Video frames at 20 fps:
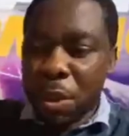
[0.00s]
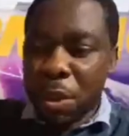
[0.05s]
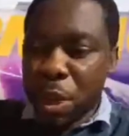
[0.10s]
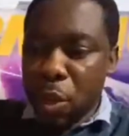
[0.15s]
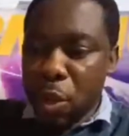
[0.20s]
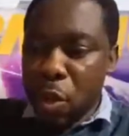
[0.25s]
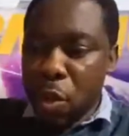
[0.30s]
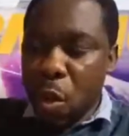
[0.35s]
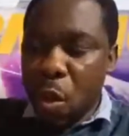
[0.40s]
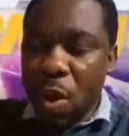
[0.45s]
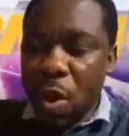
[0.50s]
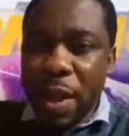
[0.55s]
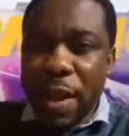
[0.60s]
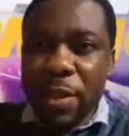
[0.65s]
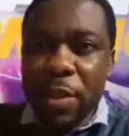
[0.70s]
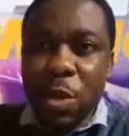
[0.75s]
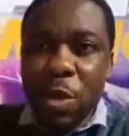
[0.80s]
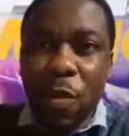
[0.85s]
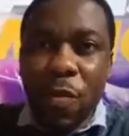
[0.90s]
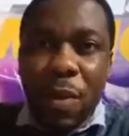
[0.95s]
The
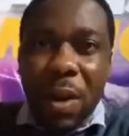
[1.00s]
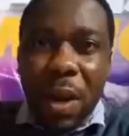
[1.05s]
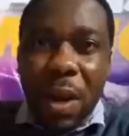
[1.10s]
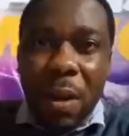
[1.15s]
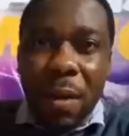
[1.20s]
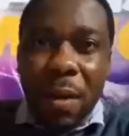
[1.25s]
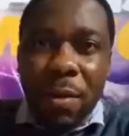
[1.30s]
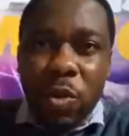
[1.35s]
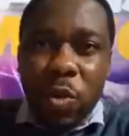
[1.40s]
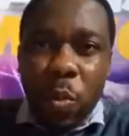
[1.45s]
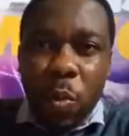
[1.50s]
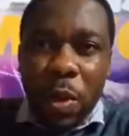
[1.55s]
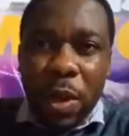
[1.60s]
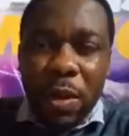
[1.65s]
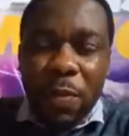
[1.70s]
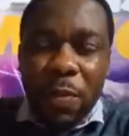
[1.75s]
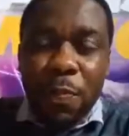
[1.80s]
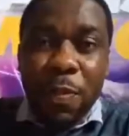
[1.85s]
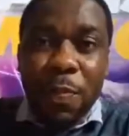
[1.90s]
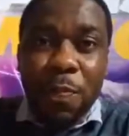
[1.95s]
knowledge of God's
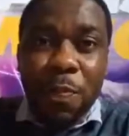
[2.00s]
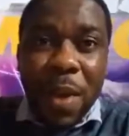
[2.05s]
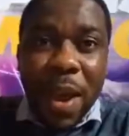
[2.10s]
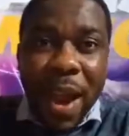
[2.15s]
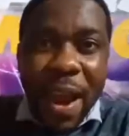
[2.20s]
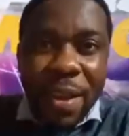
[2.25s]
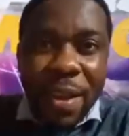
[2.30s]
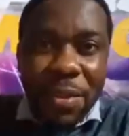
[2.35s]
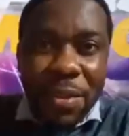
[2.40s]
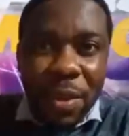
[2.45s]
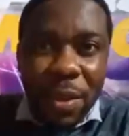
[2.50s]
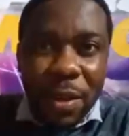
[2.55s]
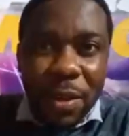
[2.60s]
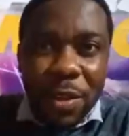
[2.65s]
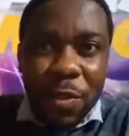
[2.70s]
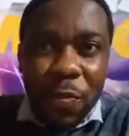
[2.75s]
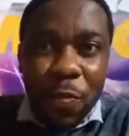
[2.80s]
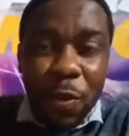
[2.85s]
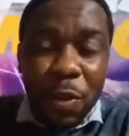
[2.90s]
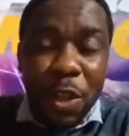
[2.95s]
will prepares
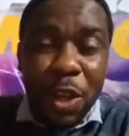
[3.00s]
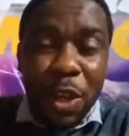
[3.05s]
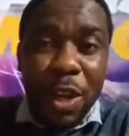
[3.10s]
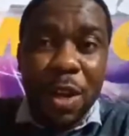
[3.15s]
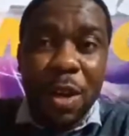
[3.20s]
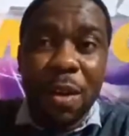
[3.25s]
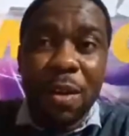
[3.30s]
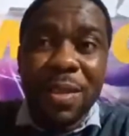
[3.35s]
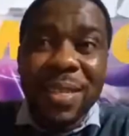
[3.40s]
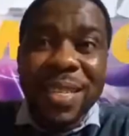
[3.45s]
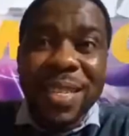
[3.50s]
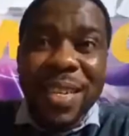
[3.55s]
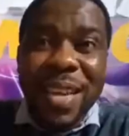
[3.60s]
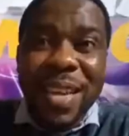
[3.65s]
us for the God